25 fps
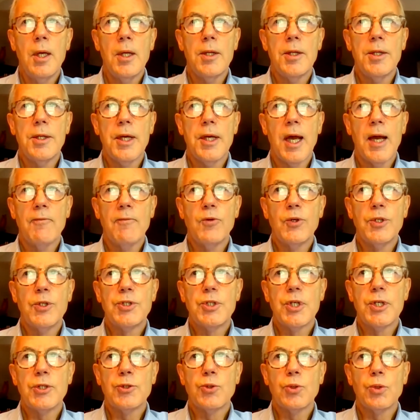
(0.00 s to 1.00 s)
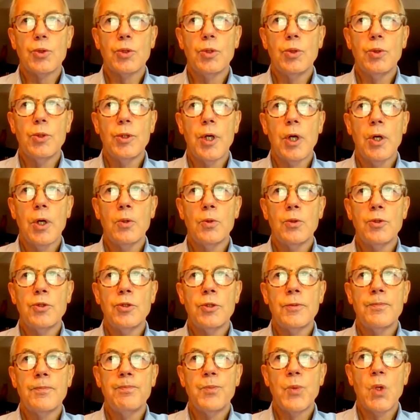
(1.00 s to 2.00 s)
the average sensor
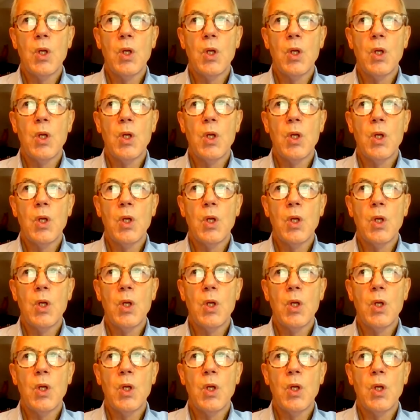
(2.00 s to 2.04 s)
glucose,